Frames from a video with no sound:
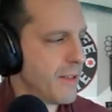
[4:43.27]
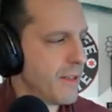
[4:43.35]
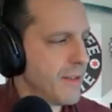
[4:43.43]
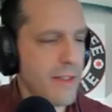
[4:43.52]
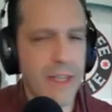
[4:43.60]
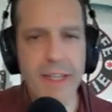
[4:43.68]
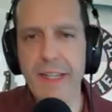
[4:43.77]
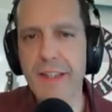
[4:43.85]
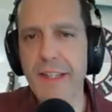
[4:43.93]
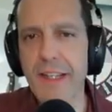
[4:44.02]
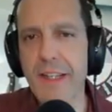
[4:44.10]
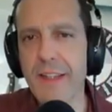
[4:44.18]
like in
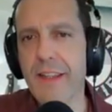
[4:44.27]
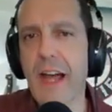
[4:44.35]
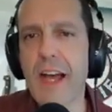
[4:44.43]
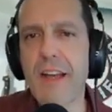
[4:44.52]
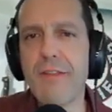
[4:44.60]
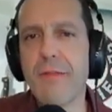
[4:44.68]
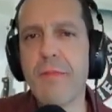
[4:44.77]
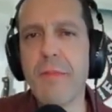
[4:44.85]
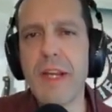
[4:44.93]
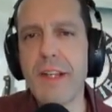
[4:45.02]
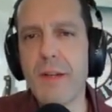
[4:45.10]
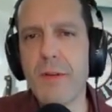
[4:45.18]
the live
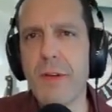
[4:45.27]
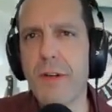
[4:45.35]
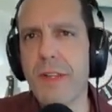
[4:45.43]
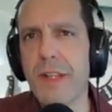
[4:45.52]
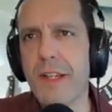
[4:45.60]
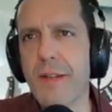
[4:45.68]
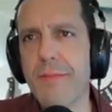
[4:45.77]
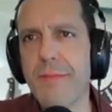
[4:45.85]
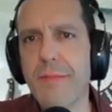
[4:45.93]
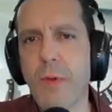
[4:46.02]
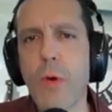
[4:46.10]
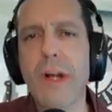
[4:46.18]
medium or the
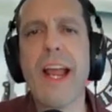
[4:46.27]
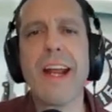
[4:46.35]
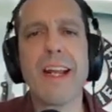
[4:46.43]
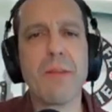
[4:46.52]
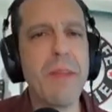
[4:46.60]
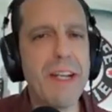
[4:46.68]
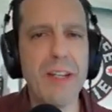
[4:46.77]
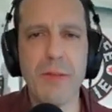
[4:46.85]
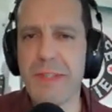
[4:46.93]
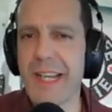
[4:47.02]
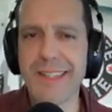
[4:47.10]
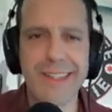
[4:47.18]
organic medium
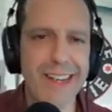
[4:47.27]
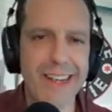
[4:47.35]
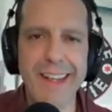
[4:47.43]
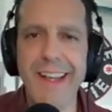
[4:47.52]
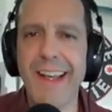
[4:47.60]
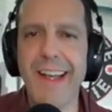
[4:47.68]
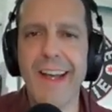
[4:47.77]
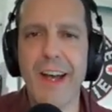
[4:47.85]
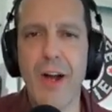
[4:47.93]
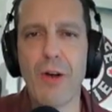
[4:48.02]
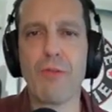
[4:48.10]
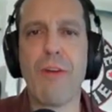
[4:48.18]
testing
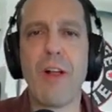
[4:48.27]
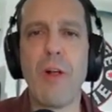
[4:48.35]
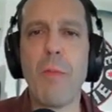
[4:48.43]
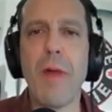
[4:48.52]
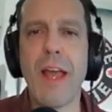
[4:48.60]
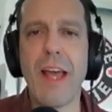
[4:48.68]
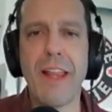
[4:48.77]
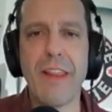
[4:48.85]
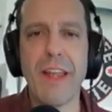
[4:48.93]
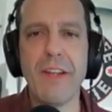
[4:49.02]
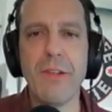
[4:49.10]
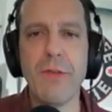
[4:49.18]
realm, and
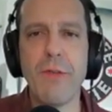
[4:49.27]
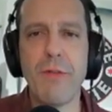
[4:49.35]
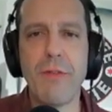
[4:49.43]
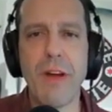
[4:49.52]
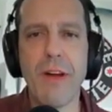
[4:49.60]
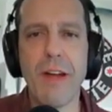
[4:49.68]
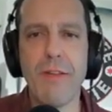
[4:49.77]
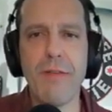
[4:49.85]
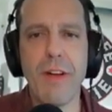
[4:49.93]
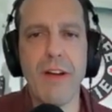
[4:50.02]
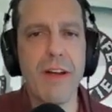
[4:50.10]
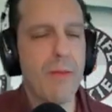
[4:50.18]
they do very,
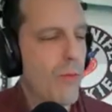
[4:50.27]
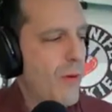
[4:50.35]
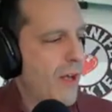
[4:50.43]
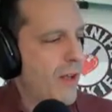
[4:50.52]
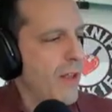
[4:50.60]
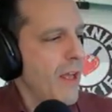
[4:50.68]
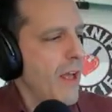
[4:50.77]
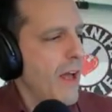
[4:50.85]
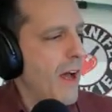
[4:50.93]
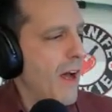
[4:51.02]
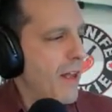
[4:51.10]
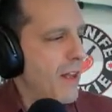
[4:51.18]
very well.
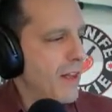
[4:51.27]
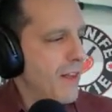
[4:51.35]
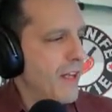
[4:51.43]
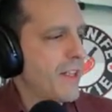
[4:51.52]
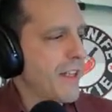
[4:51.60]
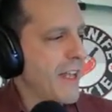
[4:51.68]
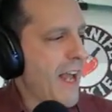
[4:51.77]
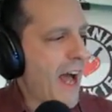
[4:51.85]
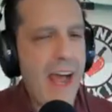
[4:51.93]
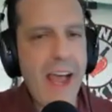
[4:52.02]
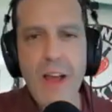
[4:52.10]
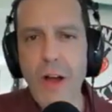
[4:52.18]
Luckily,
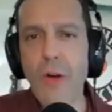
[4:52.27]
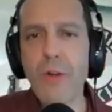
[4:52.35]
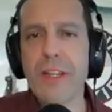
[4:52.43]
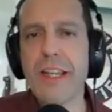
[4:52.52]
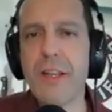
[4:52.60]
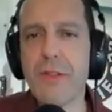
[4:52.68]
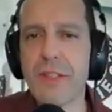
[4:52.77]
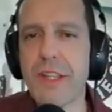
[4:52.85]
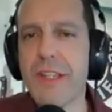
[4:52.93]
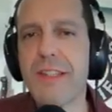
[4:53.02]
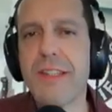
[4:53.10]
I only use this